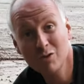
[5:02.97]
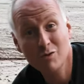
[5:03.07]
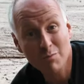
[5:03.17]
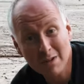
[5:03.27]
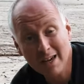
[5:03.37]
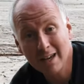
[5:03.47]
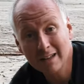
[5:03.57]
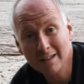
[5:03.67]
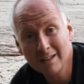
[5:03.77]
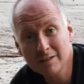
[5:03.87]
to me at
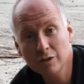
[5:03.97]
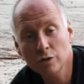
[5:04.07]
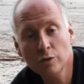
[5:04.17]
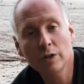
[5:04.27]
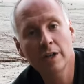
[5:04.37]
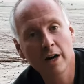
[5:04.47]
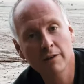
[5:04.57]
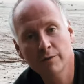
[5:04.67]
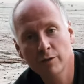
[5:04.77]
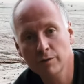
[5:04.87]
least good enough
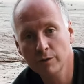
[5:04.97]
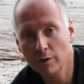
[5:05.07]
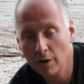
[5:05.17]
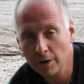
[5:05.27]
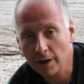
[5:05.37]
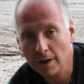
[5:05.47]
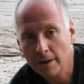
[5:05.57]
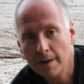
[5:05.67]
for vlogging.